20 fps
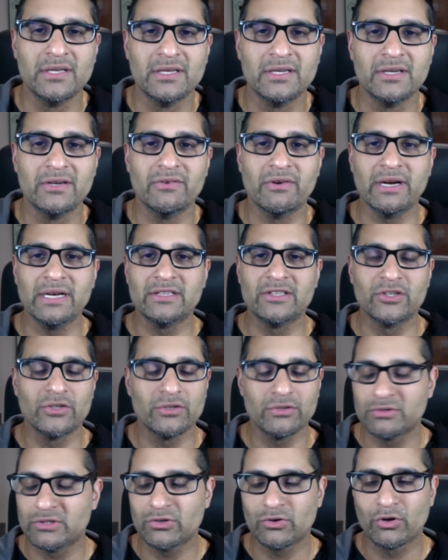Right?
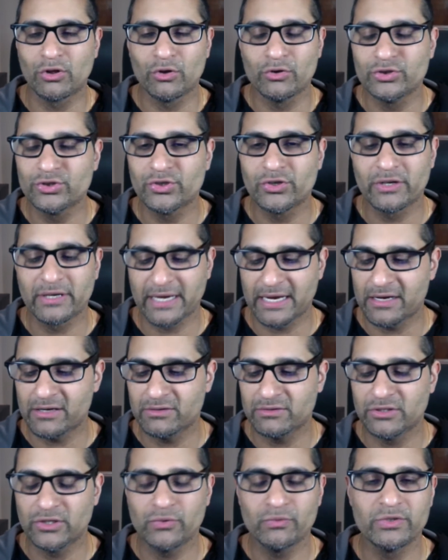They'll close your
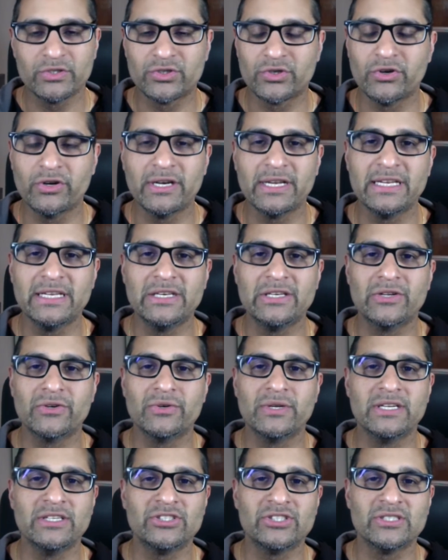account. They'll return any
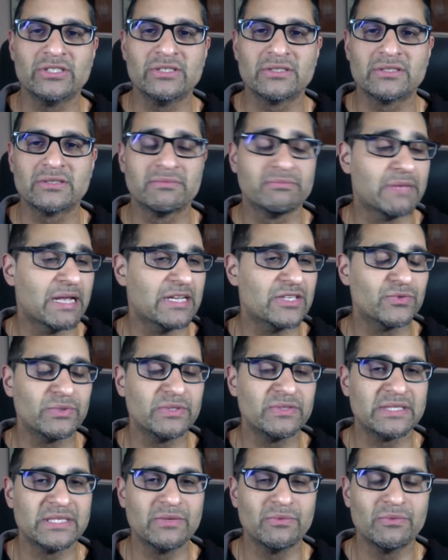donations, as we've
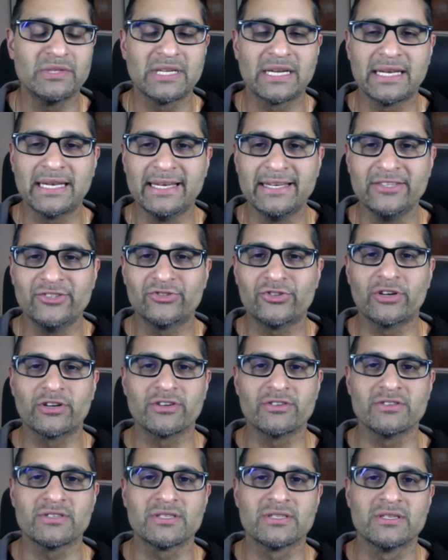seen with the Canadian
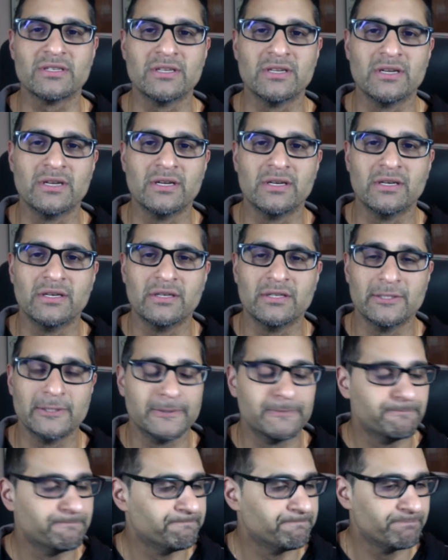truckers.
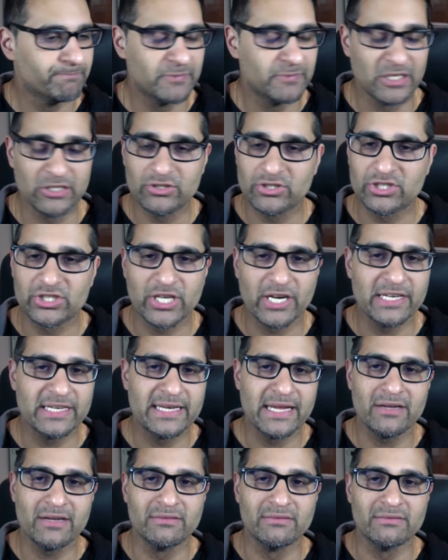They'll just shut it
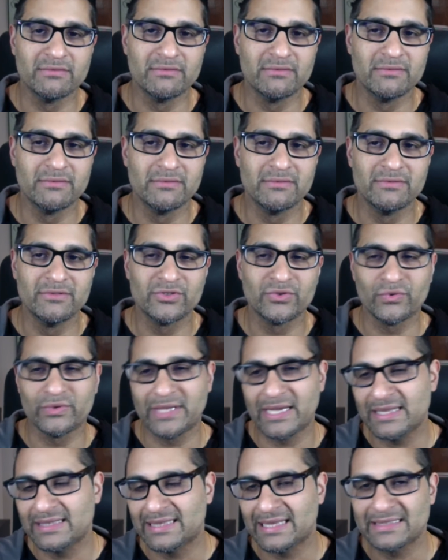down. So
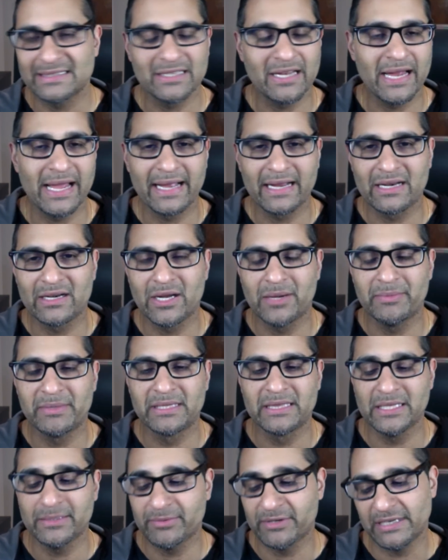that's not economic
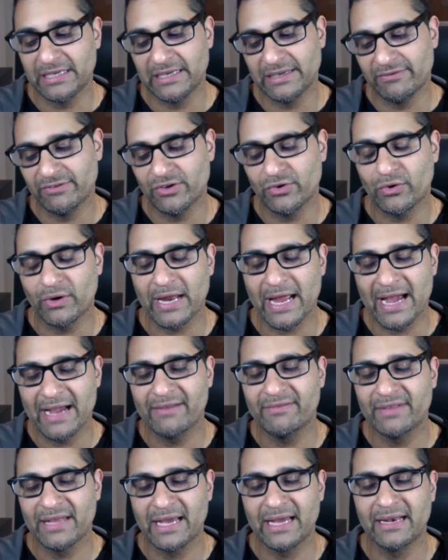liberty. And if you don't have
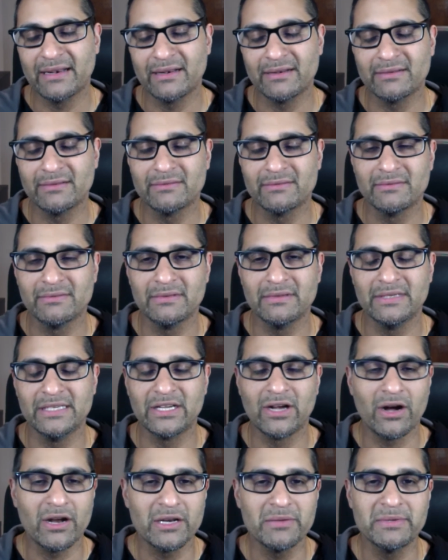that
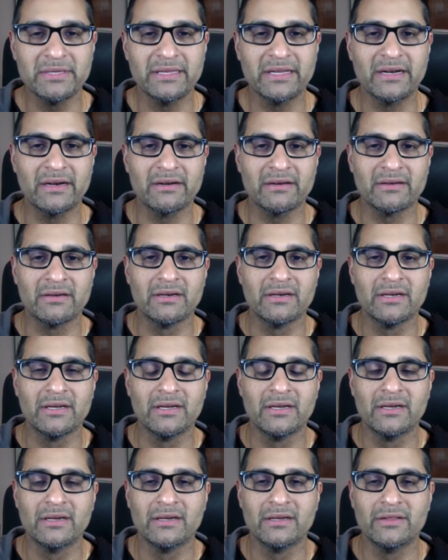economy there,
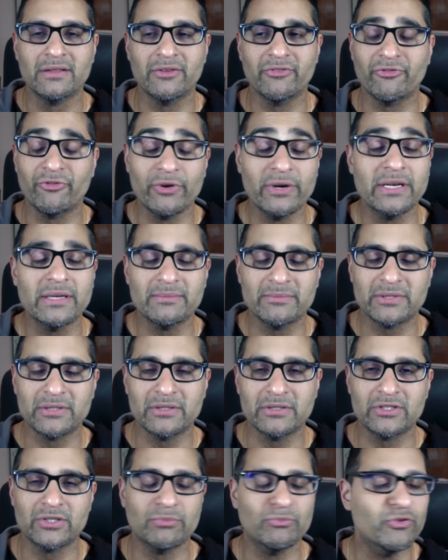the freedom to
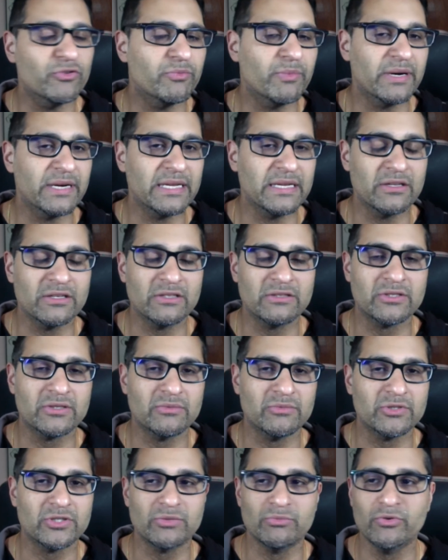move money,
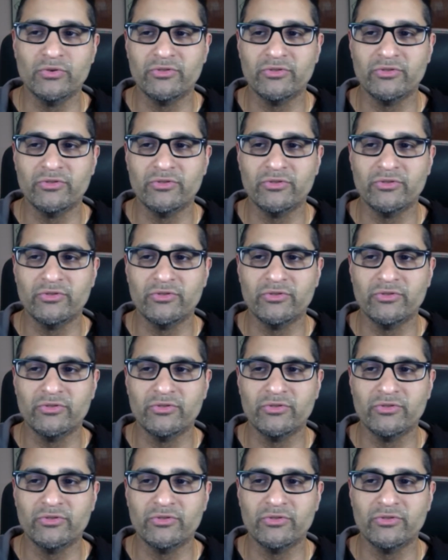to move